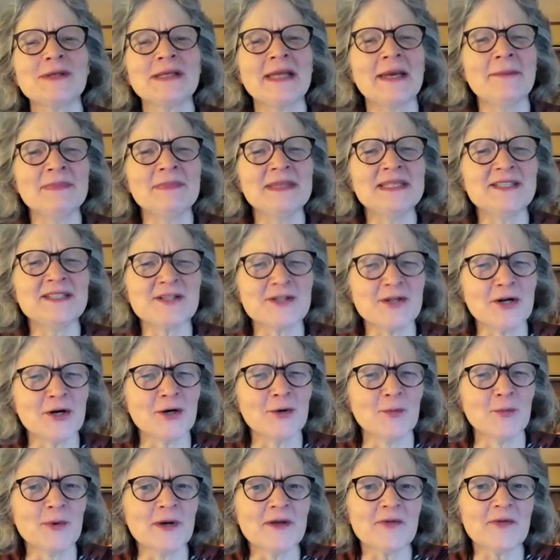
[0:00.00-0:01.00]
let me
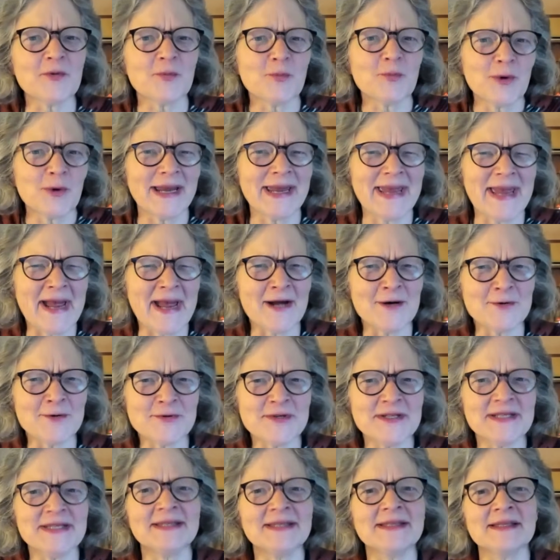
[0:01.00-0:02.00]
start with
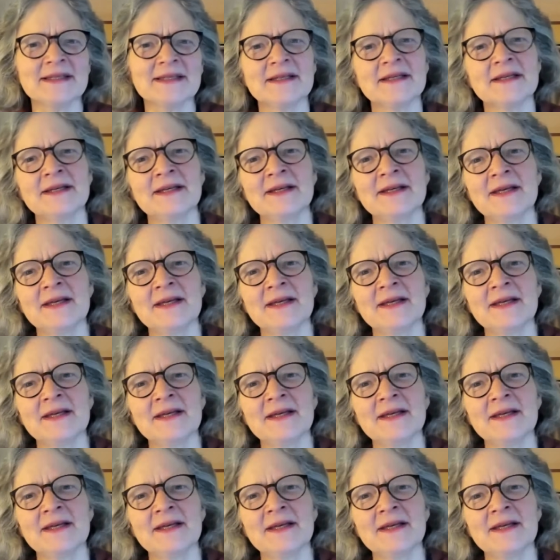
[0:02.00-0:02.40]
recounting